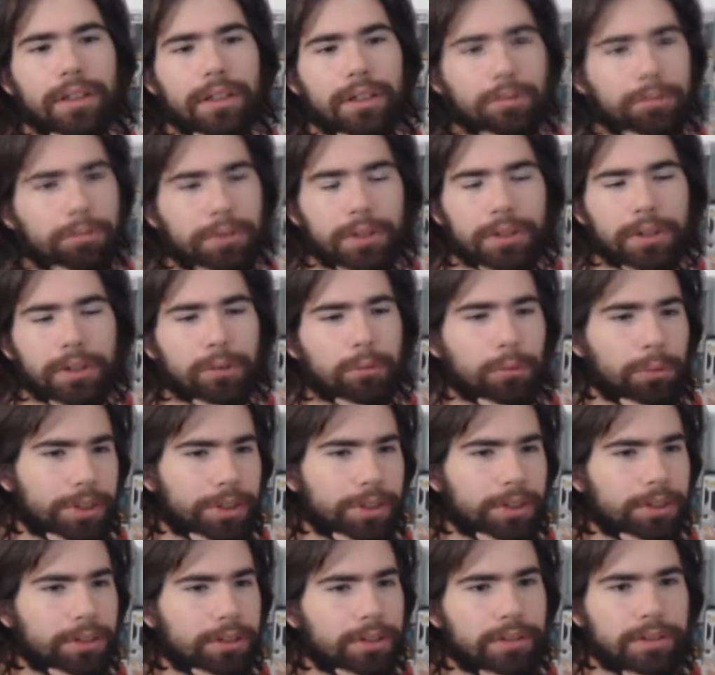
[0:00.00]
really
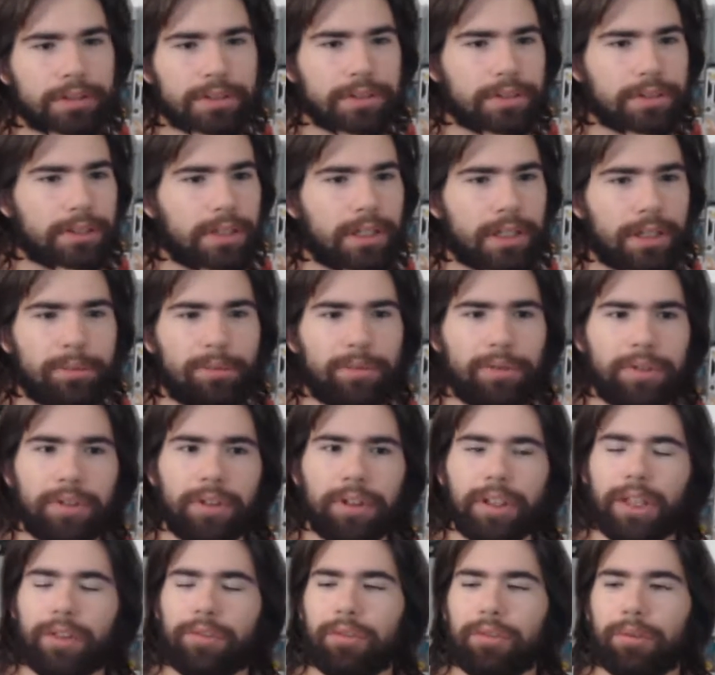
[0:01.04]
weird. I feel
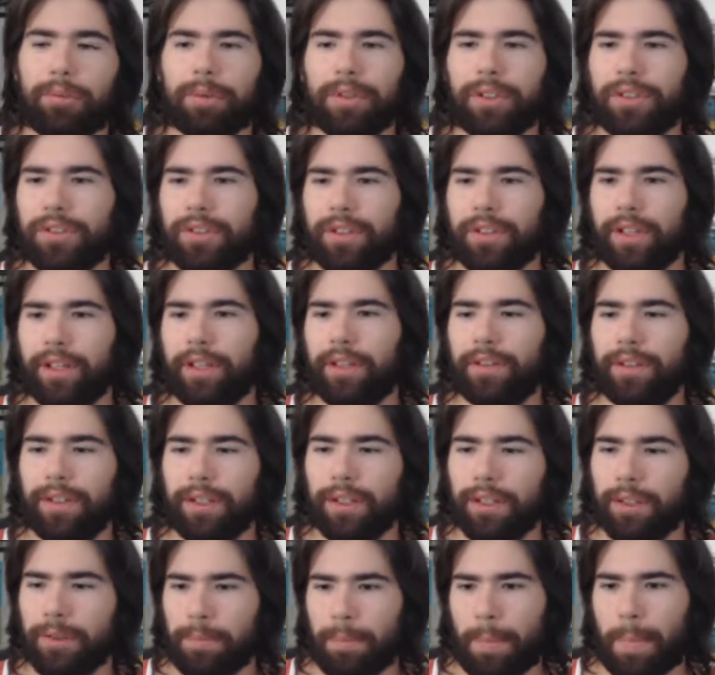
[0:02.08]
like everybody's saying
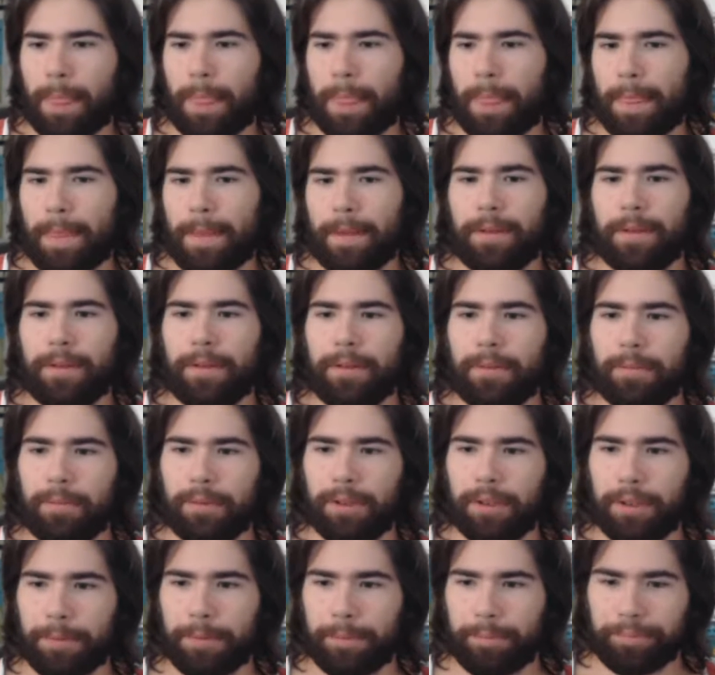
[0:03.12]
that,
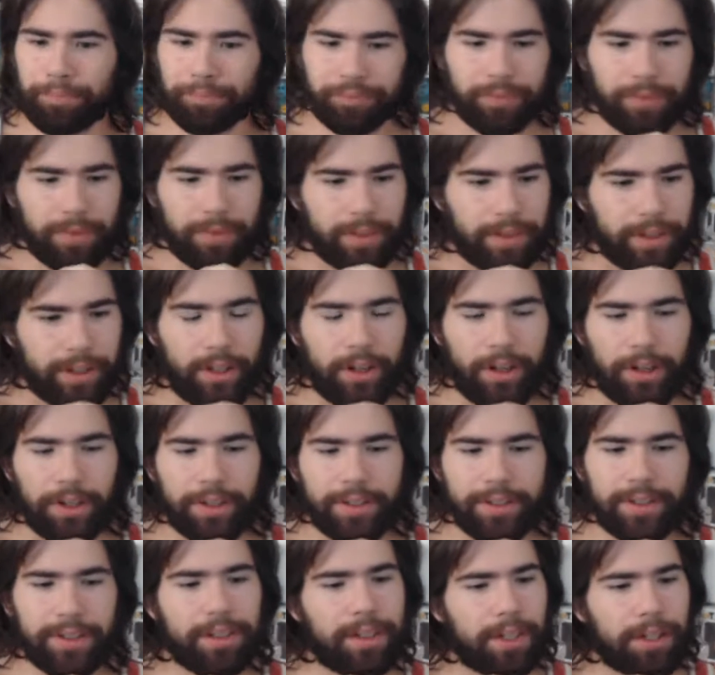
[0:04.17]
but the
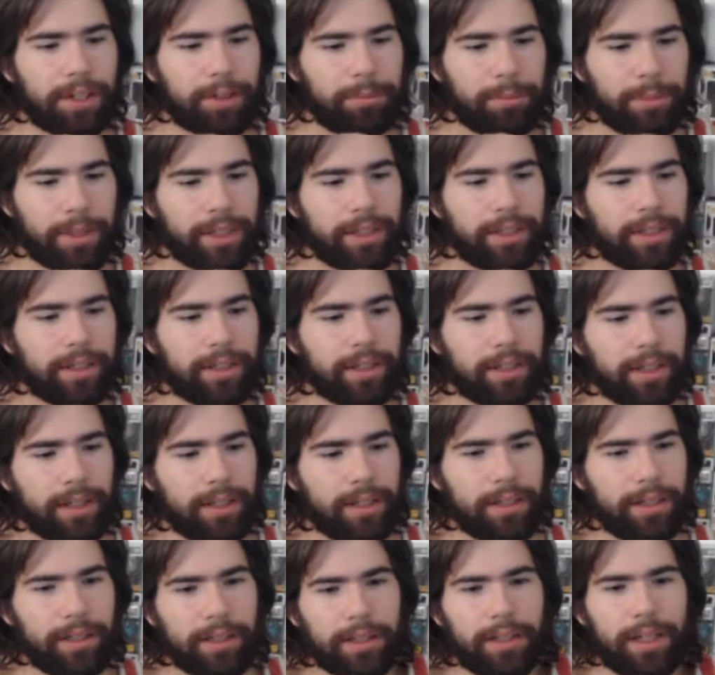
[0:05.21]
content I make,
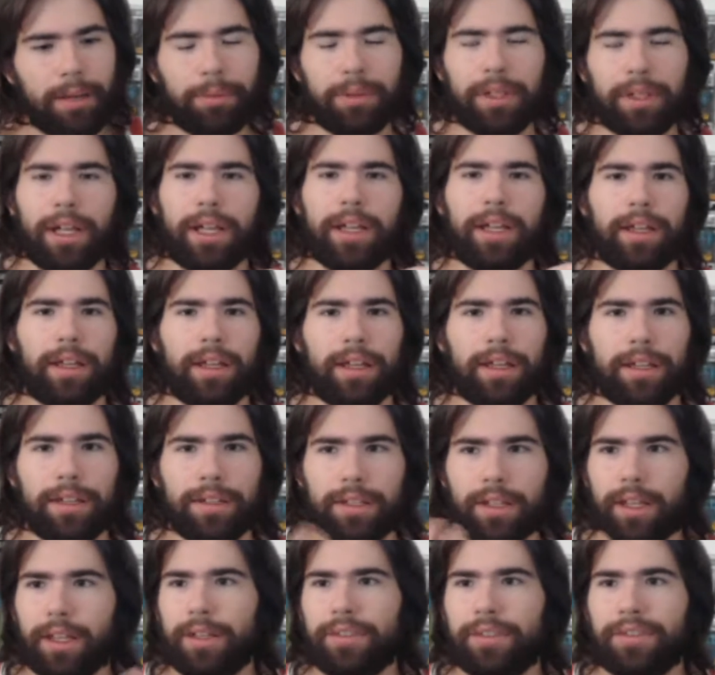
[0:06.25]

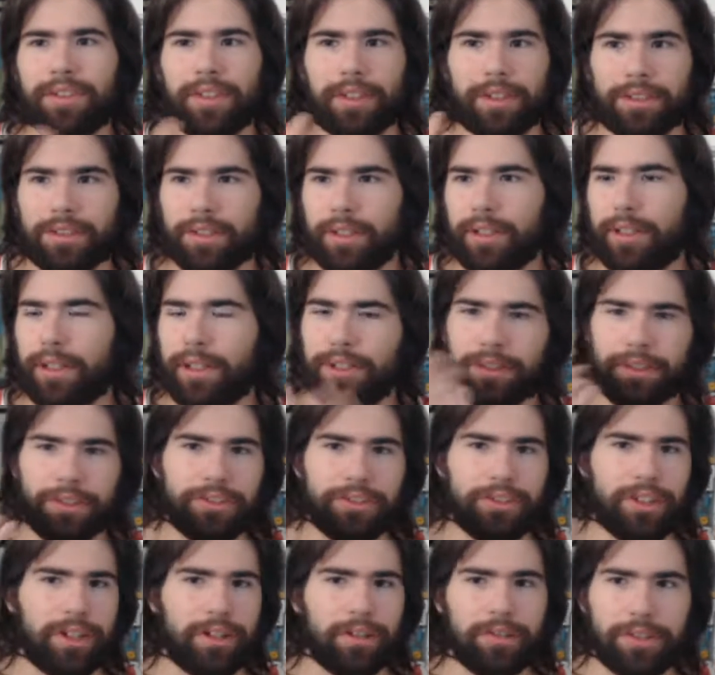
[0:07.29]
as I said, as the
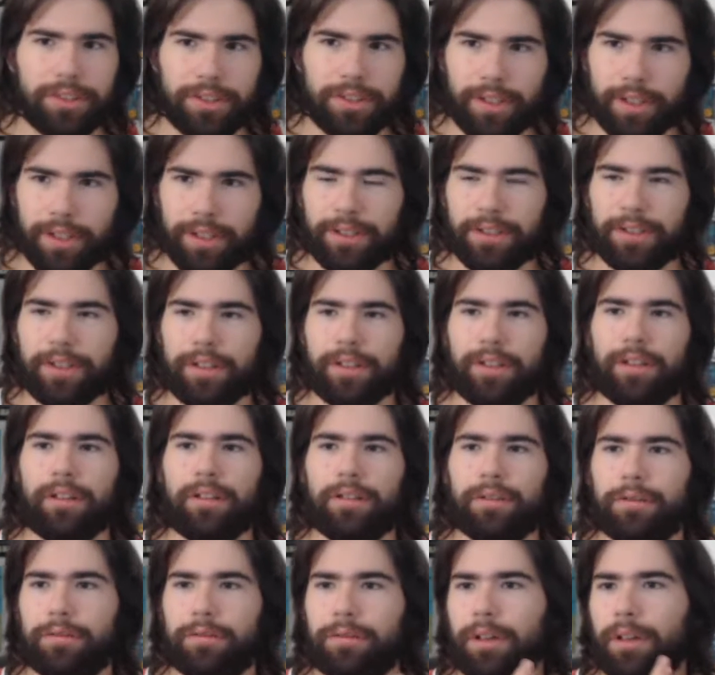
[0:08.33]
channel says
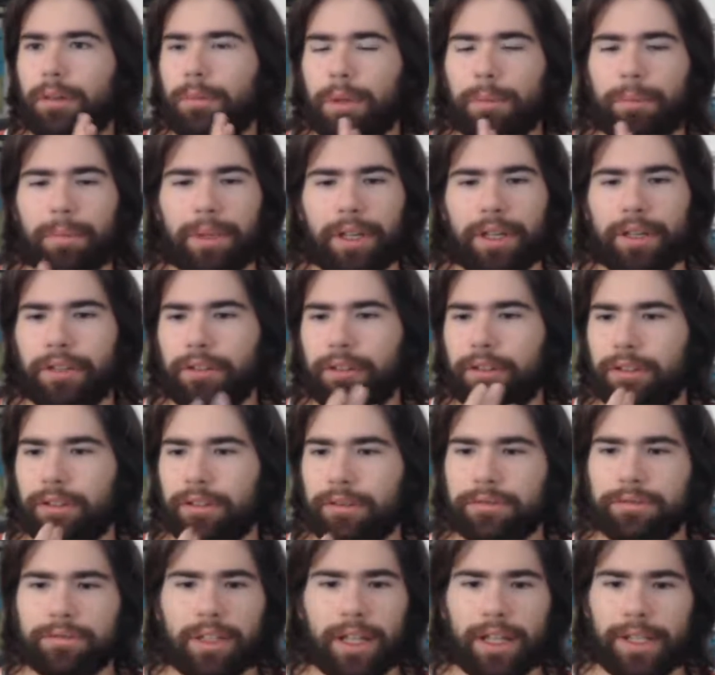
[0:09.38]
on my banner,
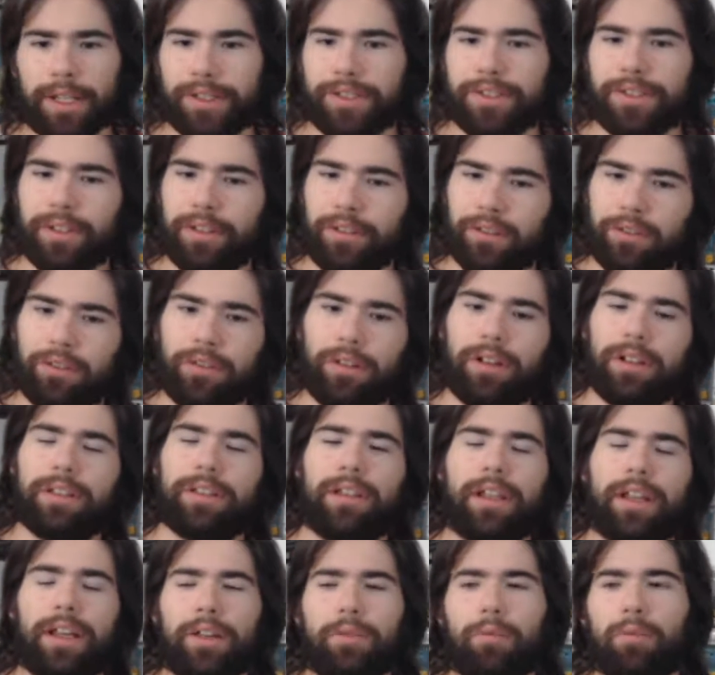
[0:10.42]
I say it a lot.
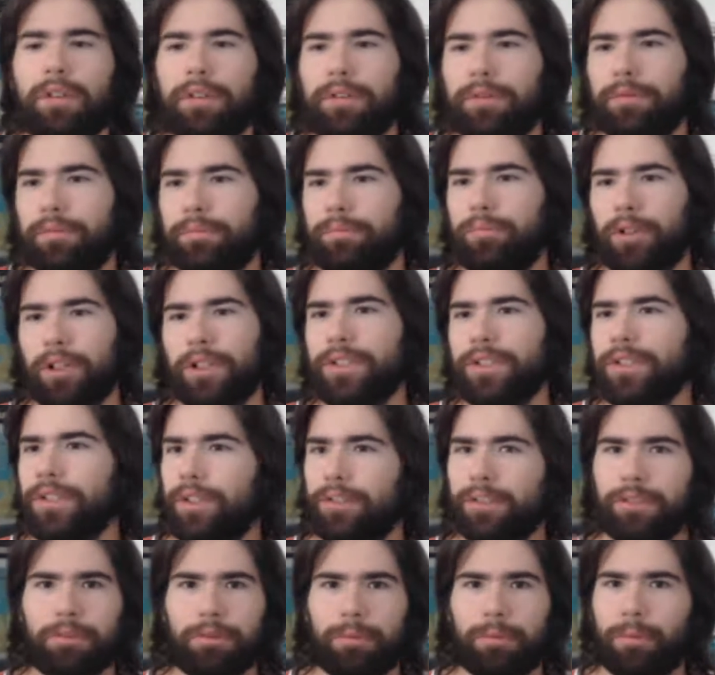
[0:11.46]
I want to branch out
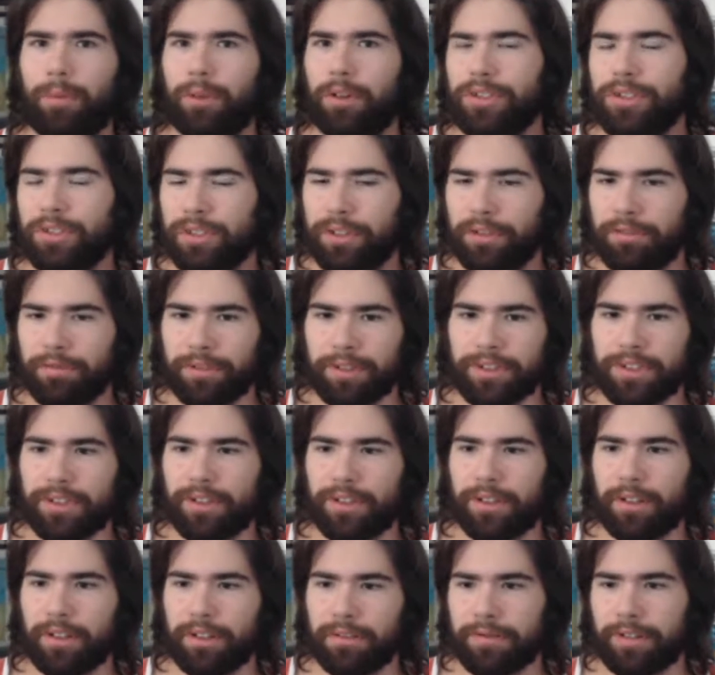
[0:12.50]
to a bunch of different
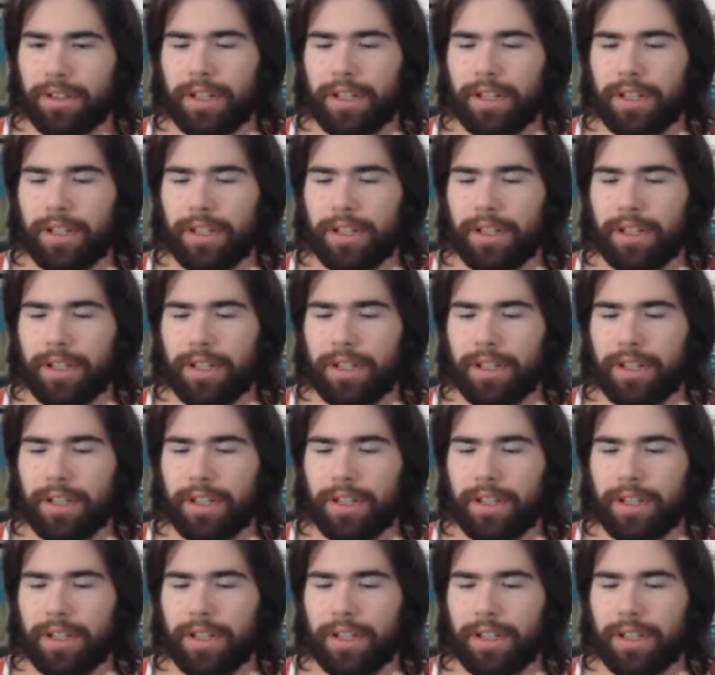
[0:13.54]
stuff.